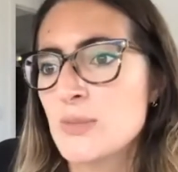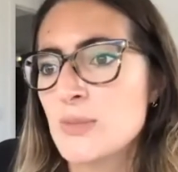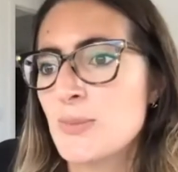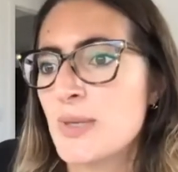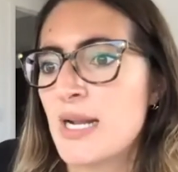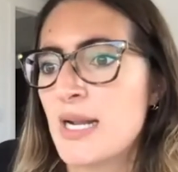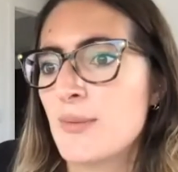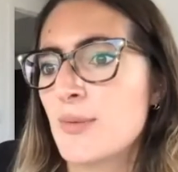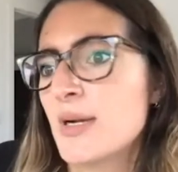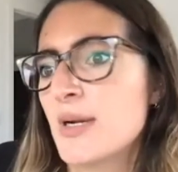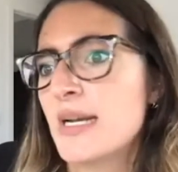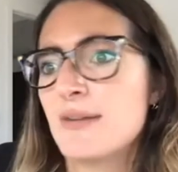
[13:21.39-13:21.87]
But
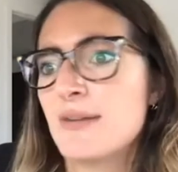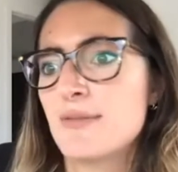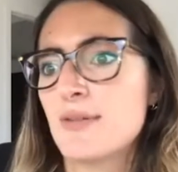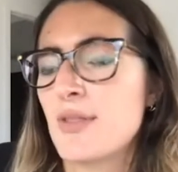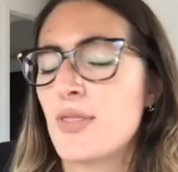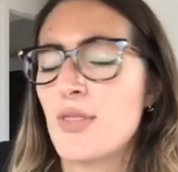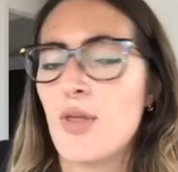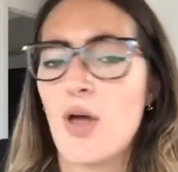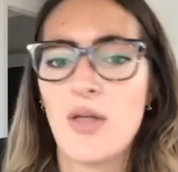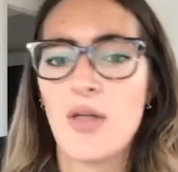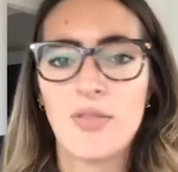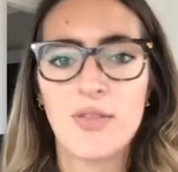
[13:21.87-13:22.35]
I would have never
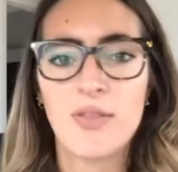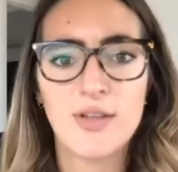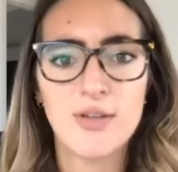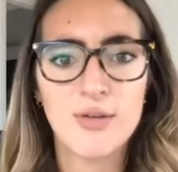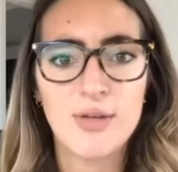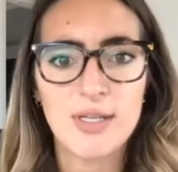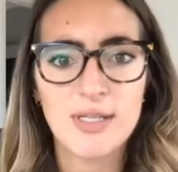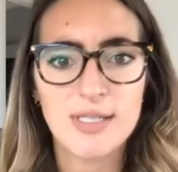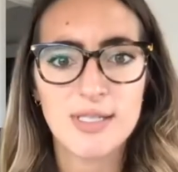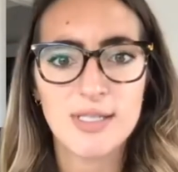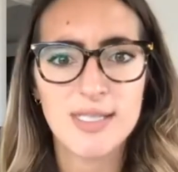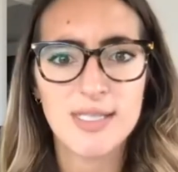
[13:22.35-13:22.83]
thought that you
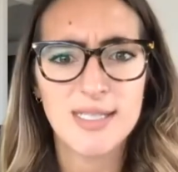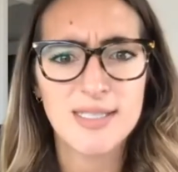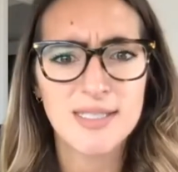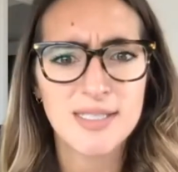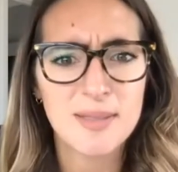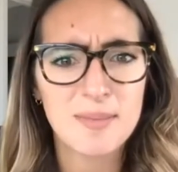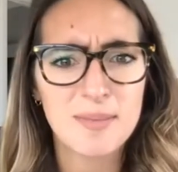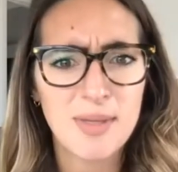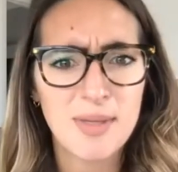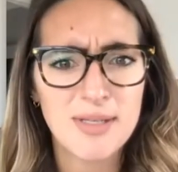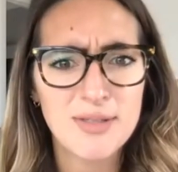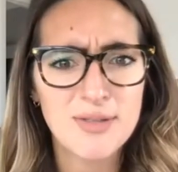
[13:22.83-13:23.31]
could have done
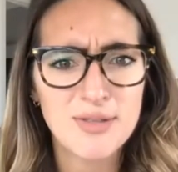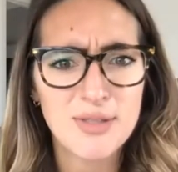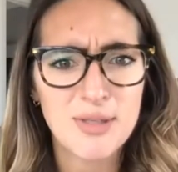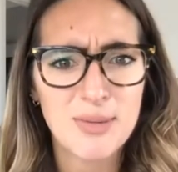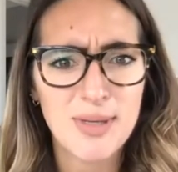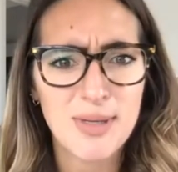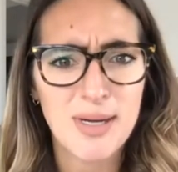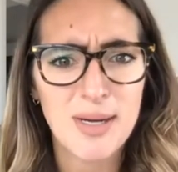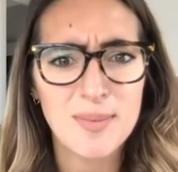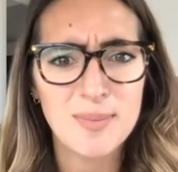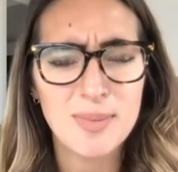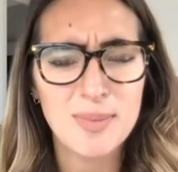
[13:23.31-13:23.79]
something so
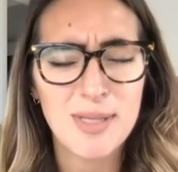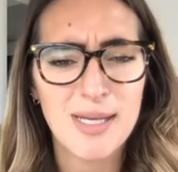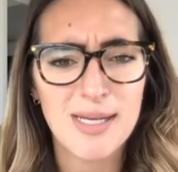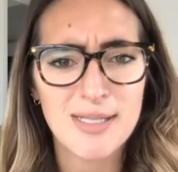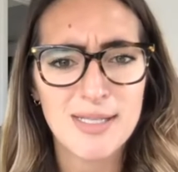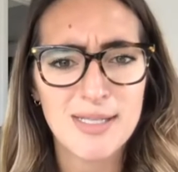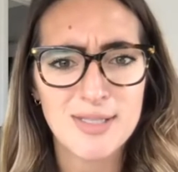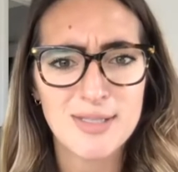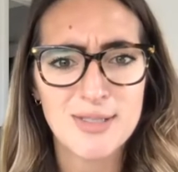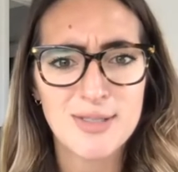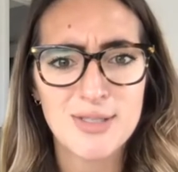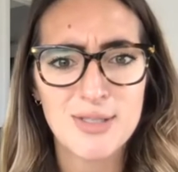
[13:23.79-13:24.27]

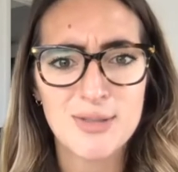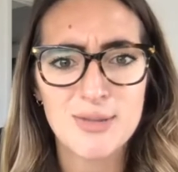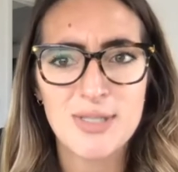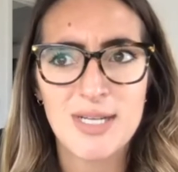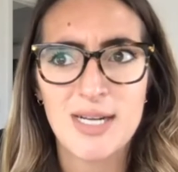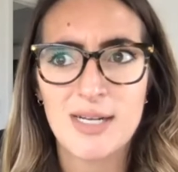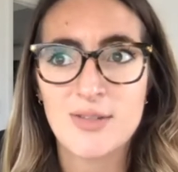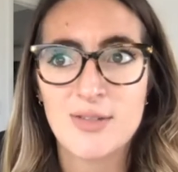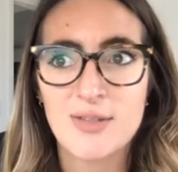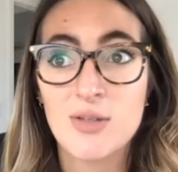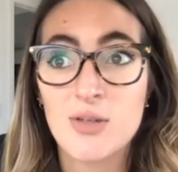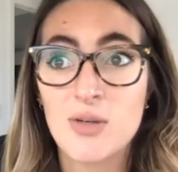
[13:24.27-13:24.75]
complex and so
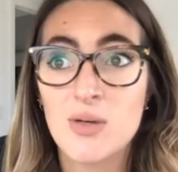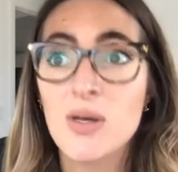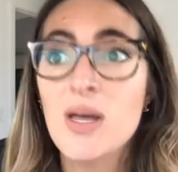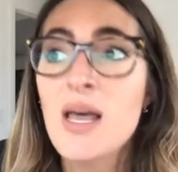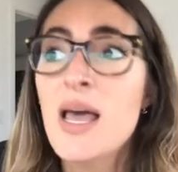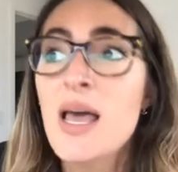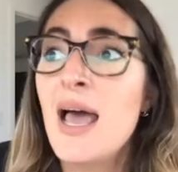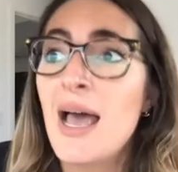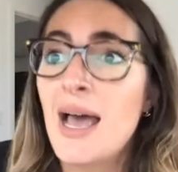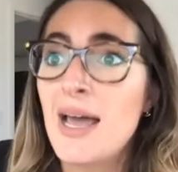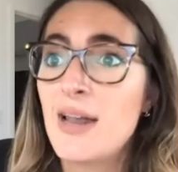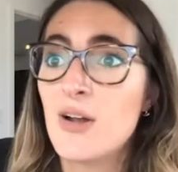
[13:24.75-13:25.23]
technical
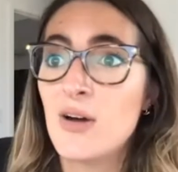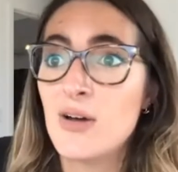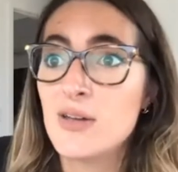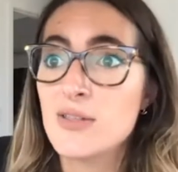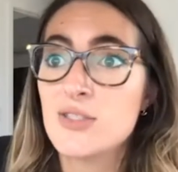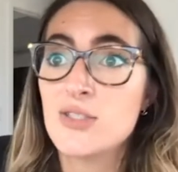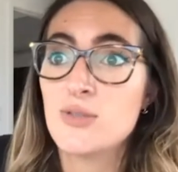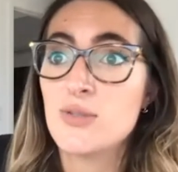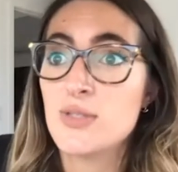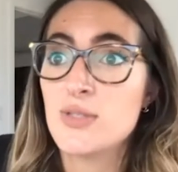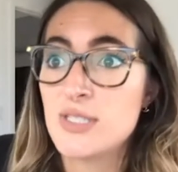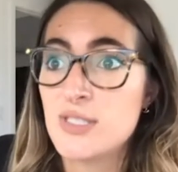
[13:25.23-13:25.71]
and
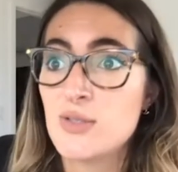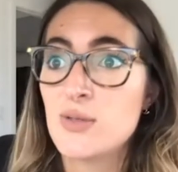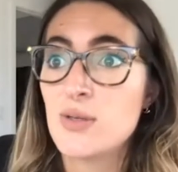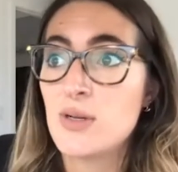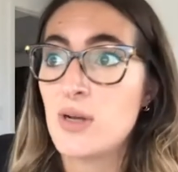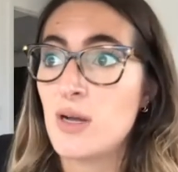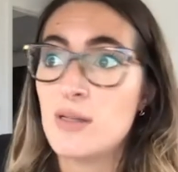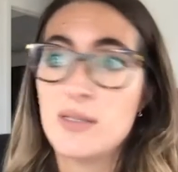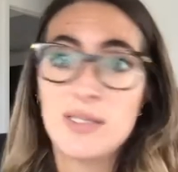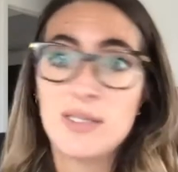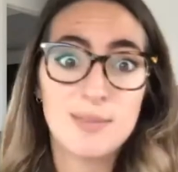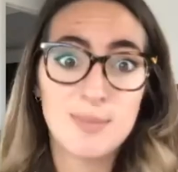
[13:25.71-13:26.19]
also still
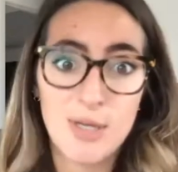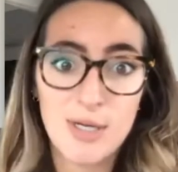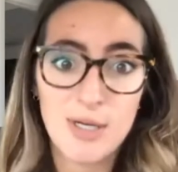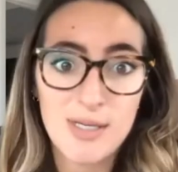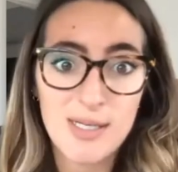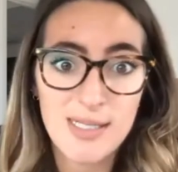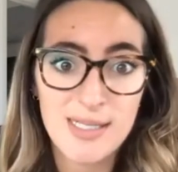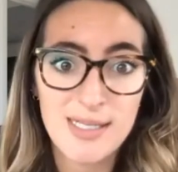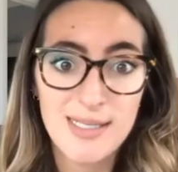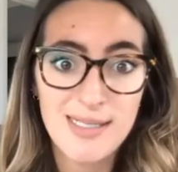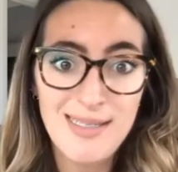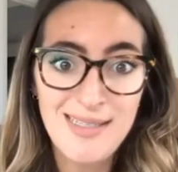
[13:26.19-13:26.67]
call it
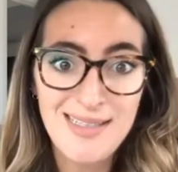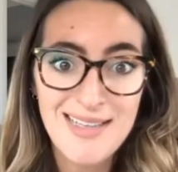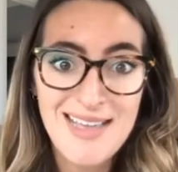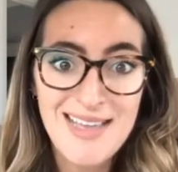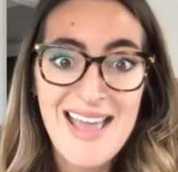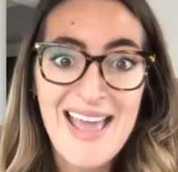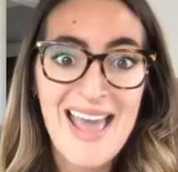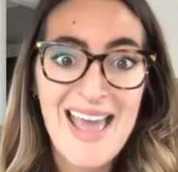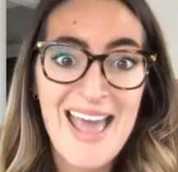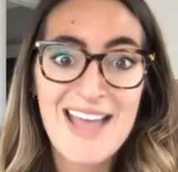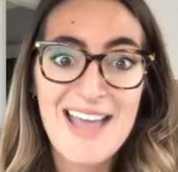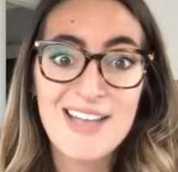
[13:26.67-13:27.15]
marketing
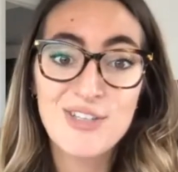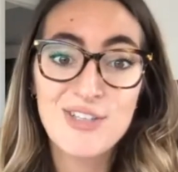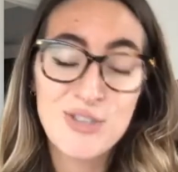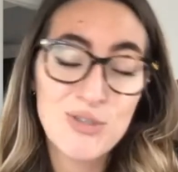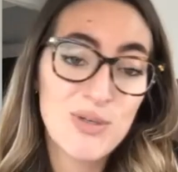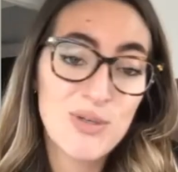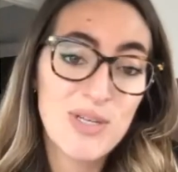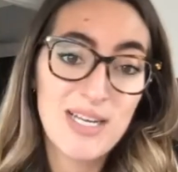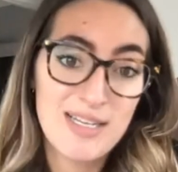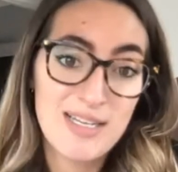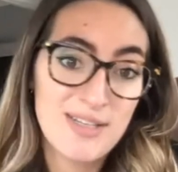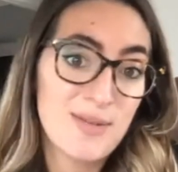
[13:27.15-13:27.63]
and
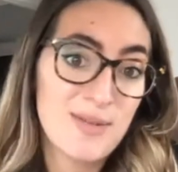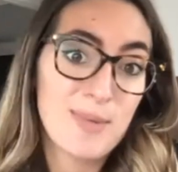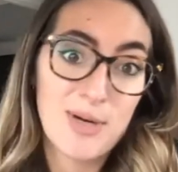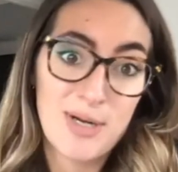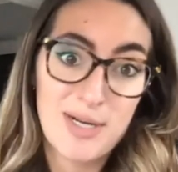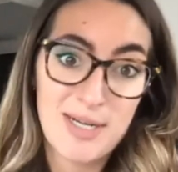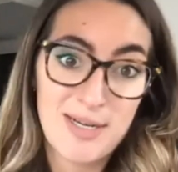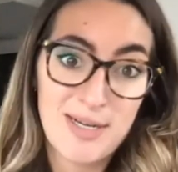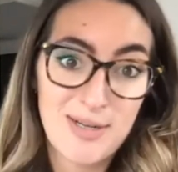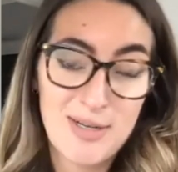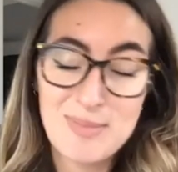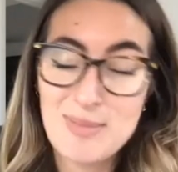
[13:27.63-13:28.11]
do it in the
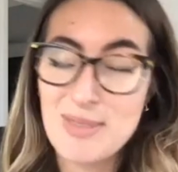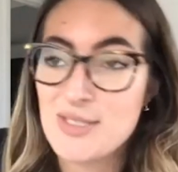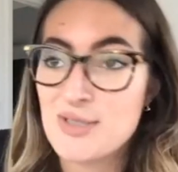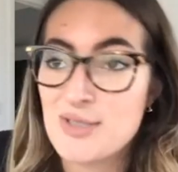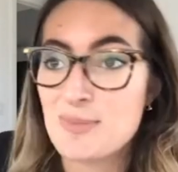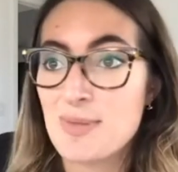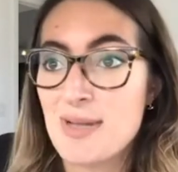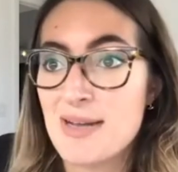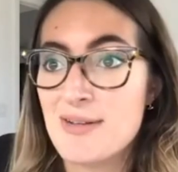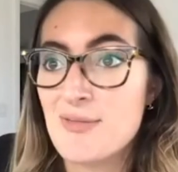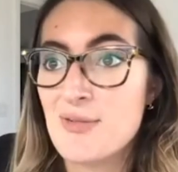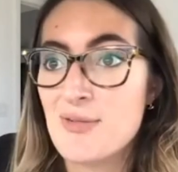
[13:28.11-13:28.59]
marketing automation
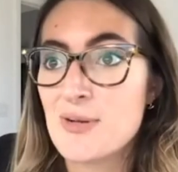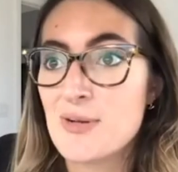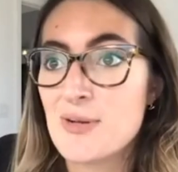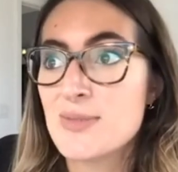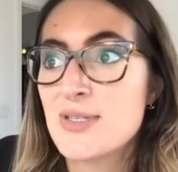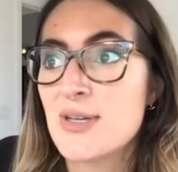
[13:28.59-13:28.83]
platform.